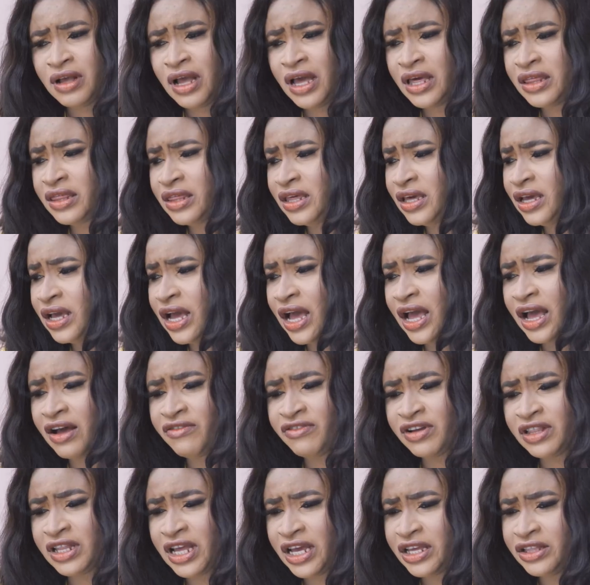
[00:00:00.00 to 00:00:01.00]
I think I
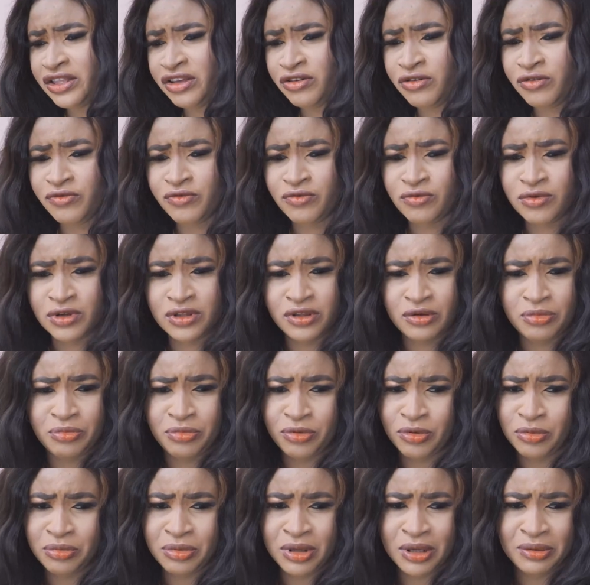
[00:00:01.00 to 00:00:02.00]
have an idea of what the
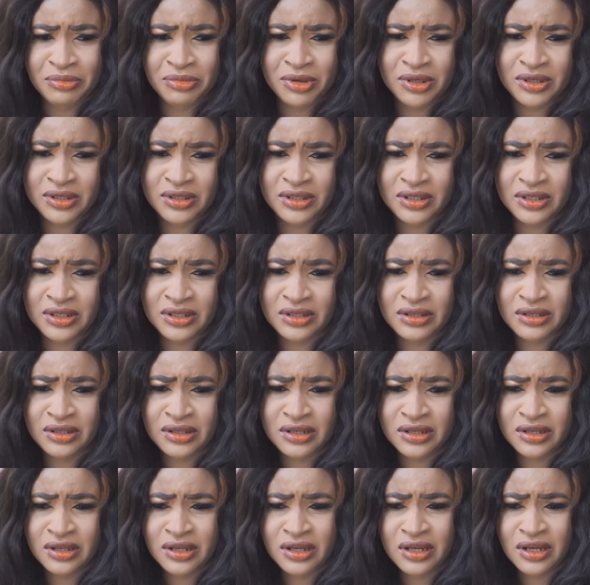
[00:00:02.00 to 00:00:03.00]
problem is
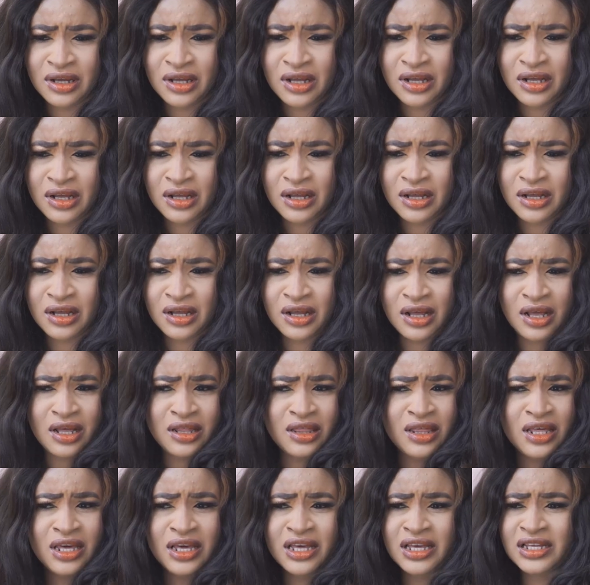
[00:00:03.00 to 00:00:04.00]

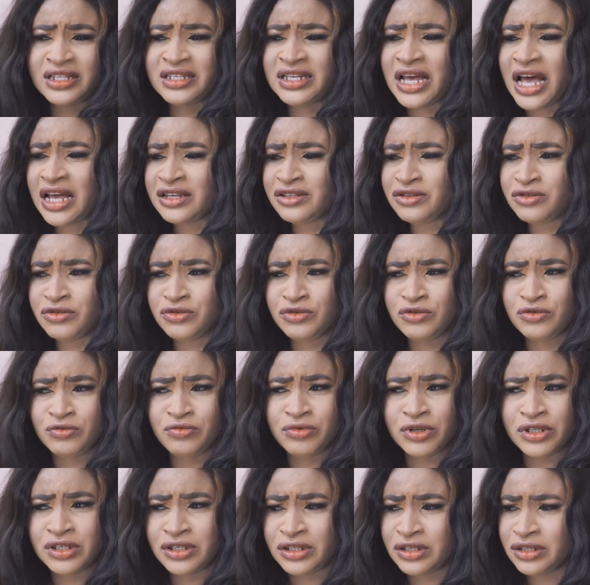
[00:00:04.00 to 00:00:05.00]
think it has to do
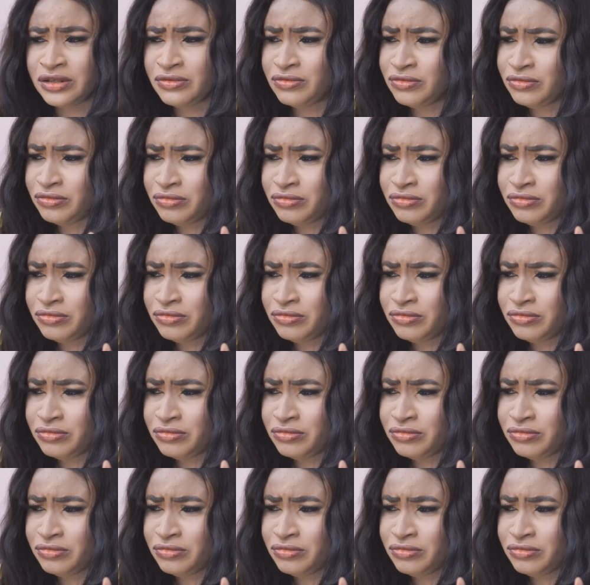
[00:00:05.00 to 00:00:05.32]
with...